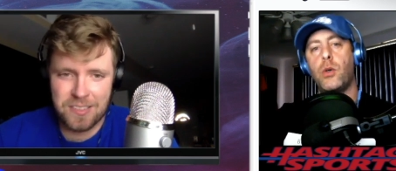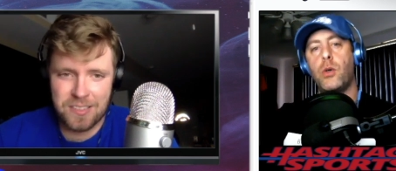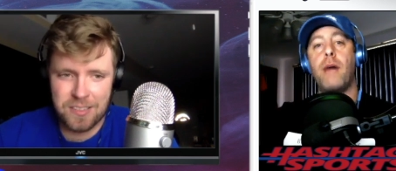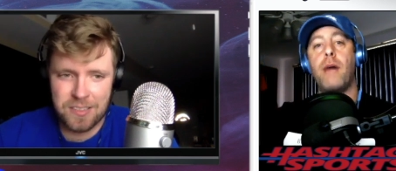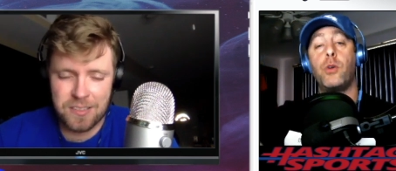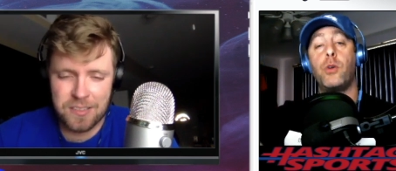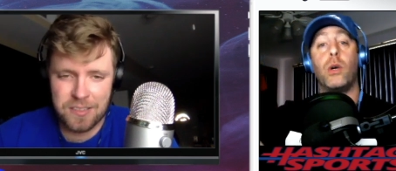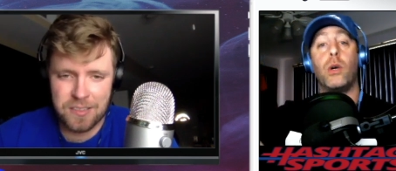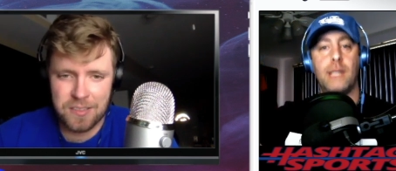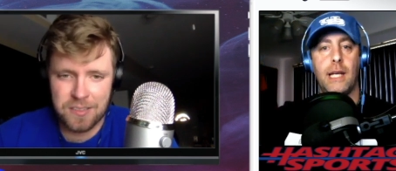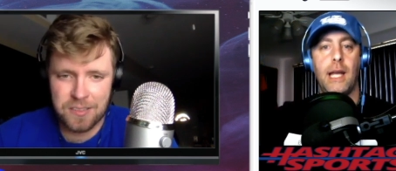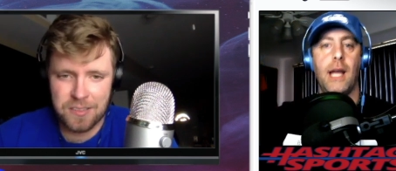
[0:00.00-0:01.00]
Speaker 1: have to once
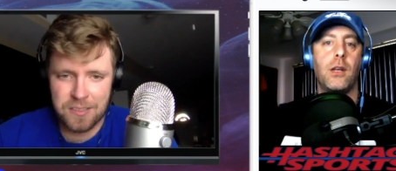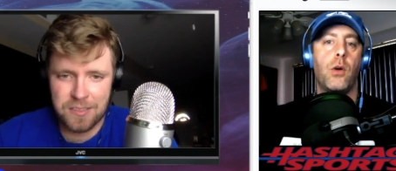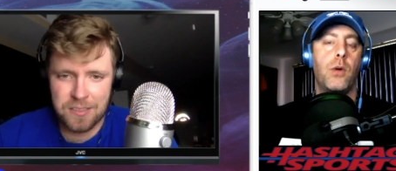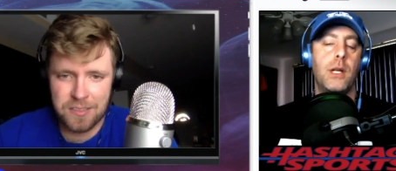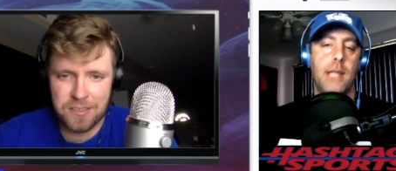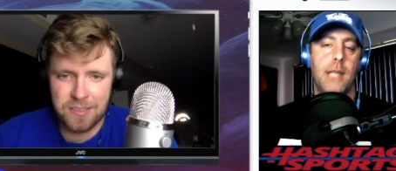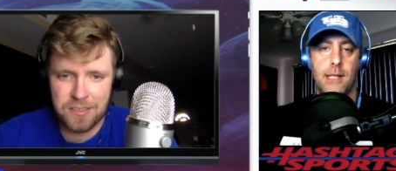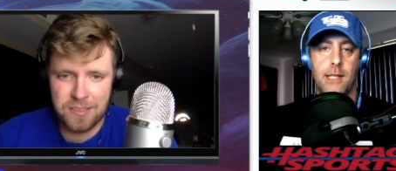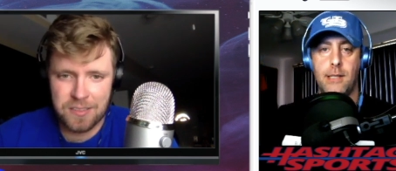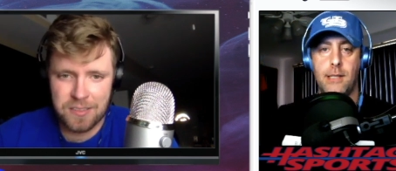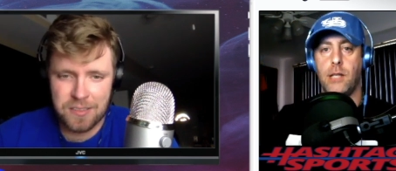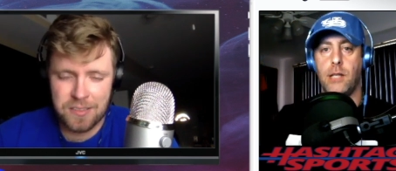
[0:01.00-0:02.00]
again go to
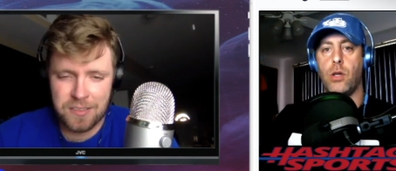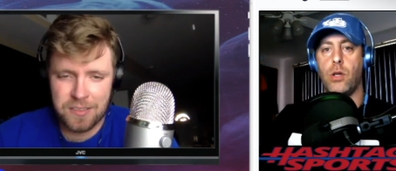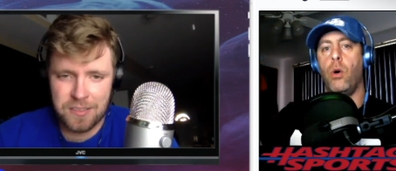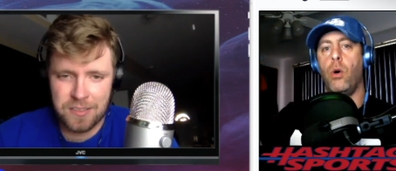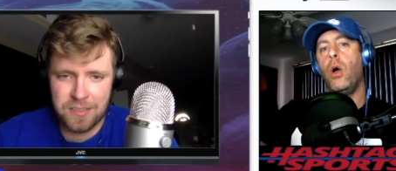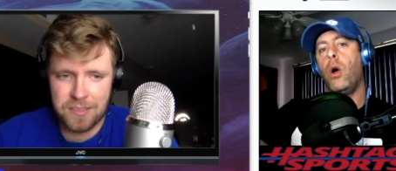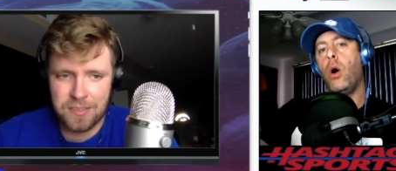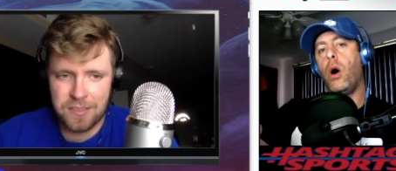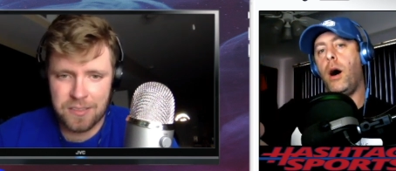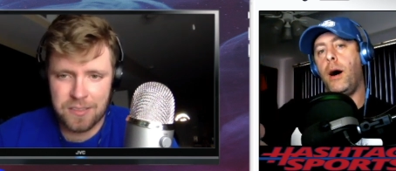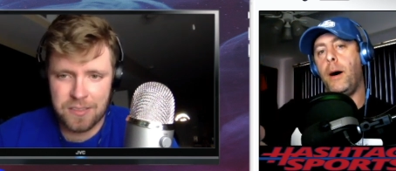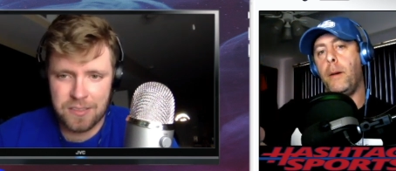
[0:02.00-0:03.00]
Tennessee. So,
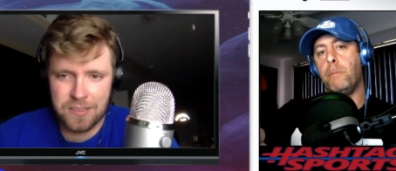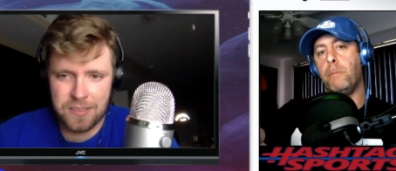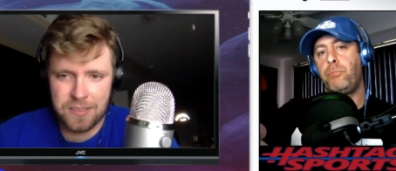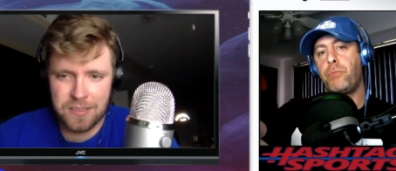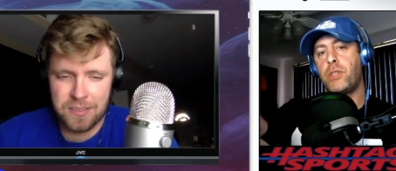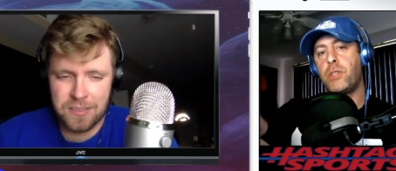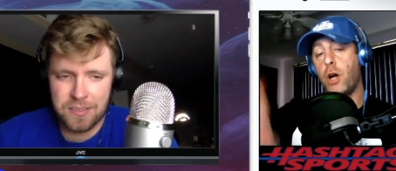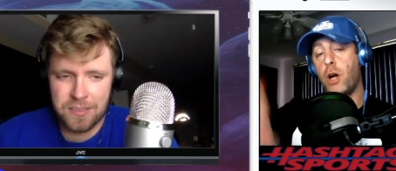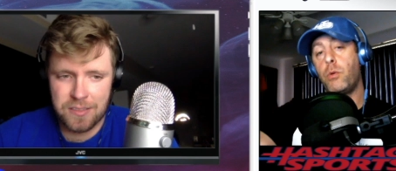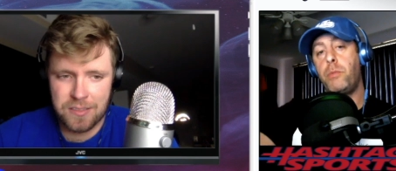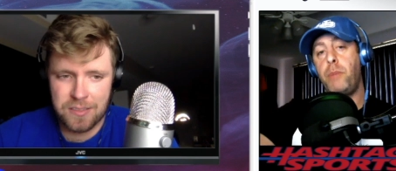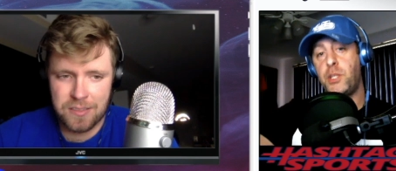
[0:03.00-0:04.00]
um, starting with
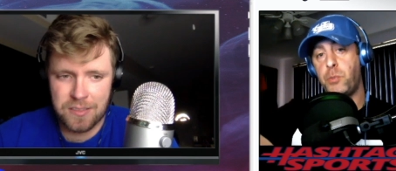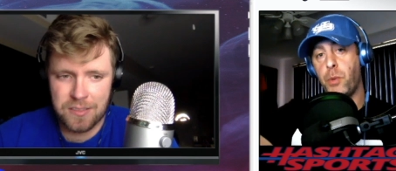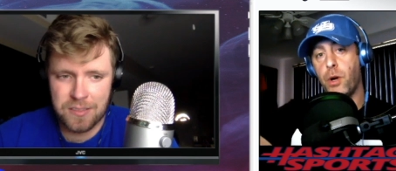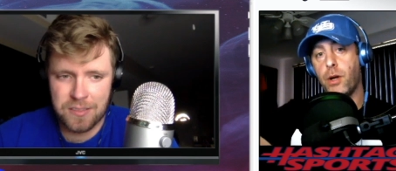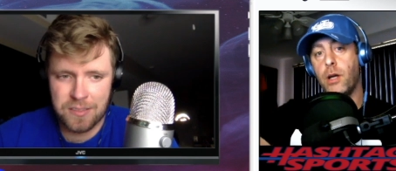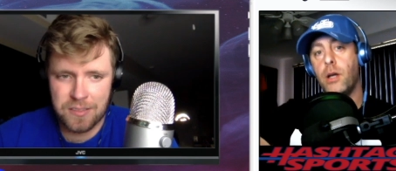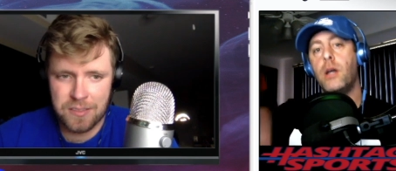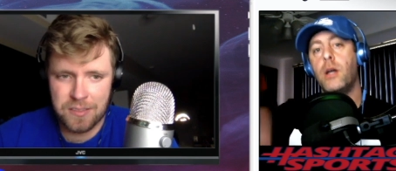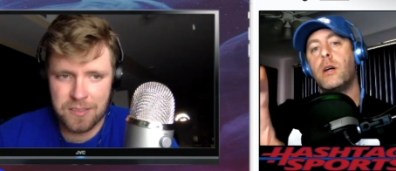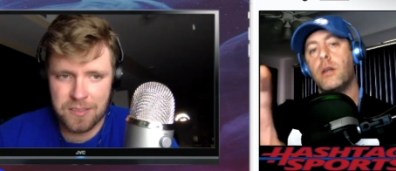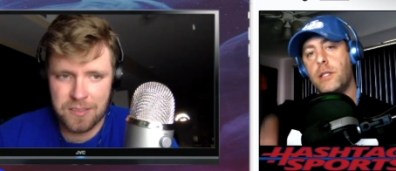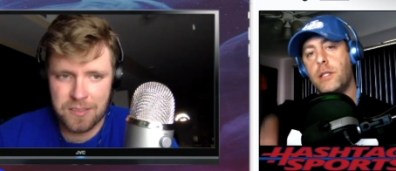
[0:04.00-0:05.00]
Pittsburgh,
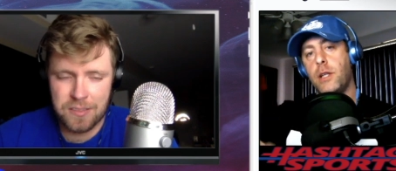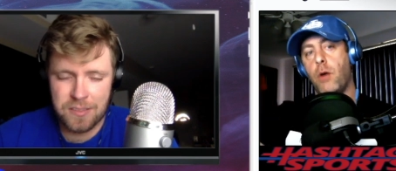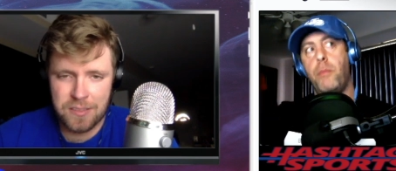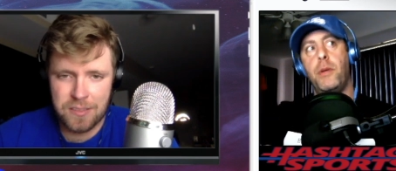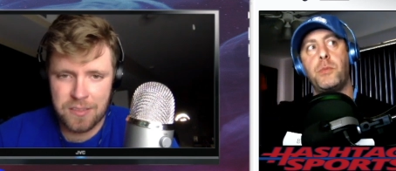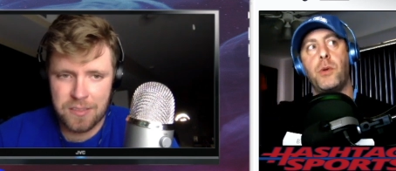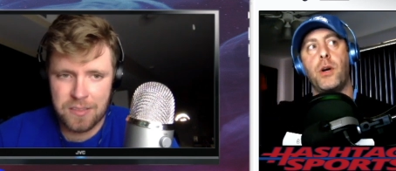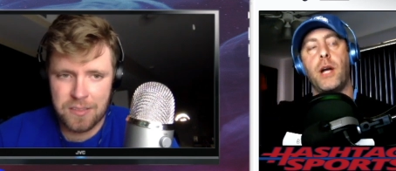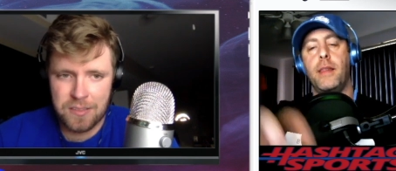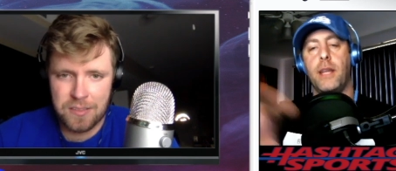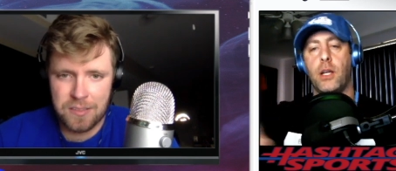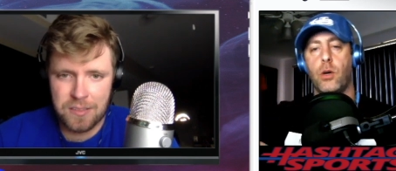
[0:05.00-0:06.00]
we'll start with Pittsburgh and then
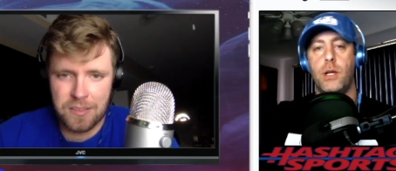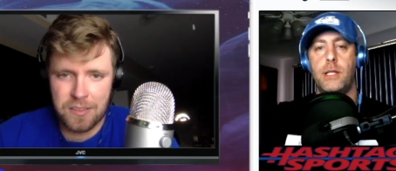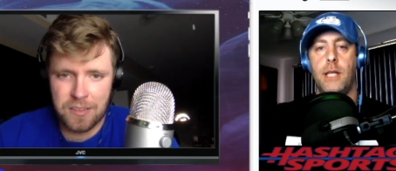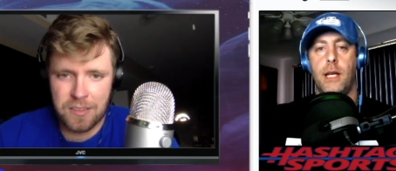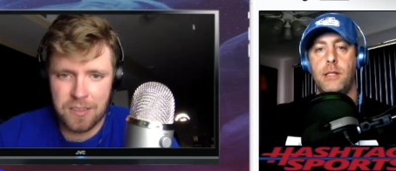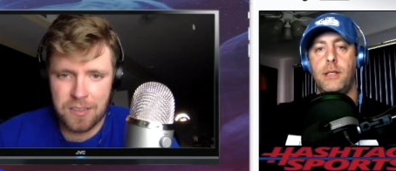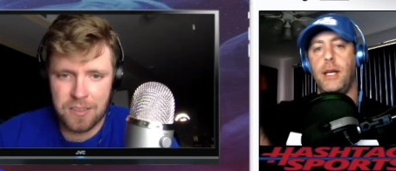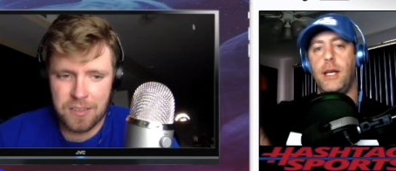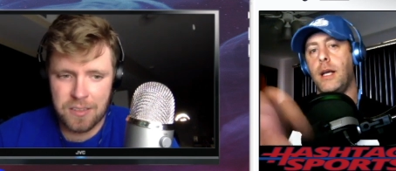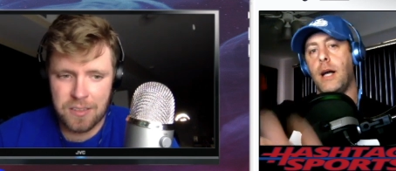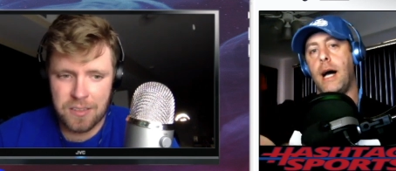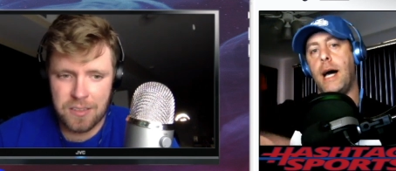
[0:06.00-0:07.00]
go to Tennessee.
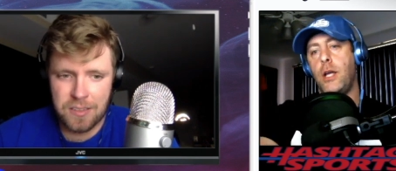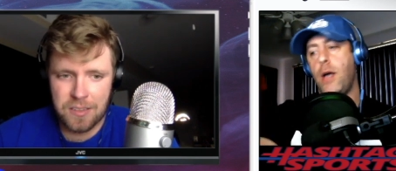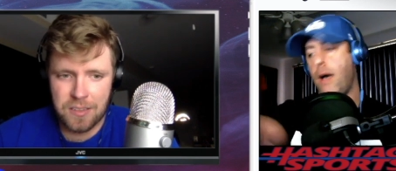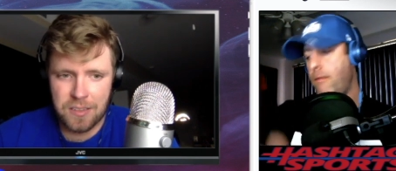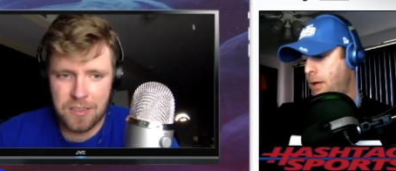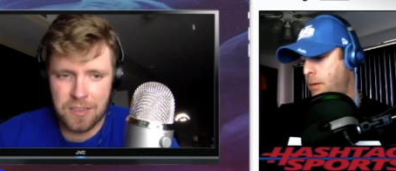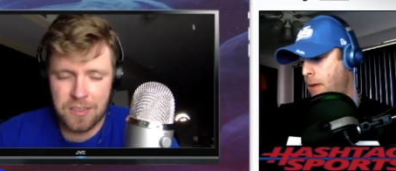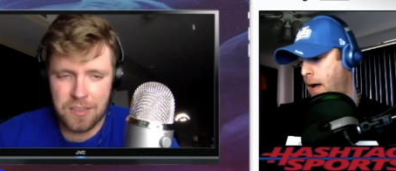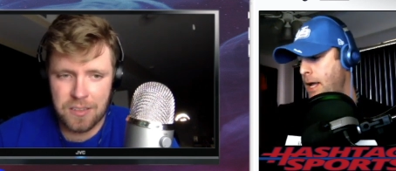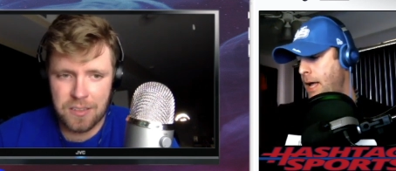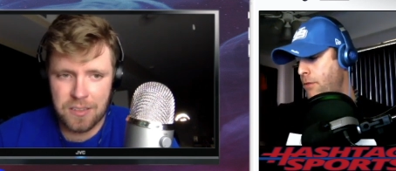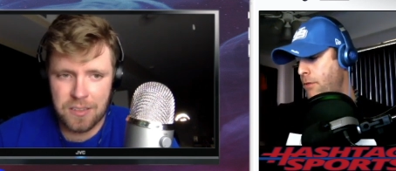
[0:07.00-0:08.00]
How do you have them? How do you
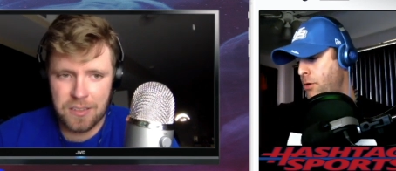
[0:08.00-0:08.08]
have those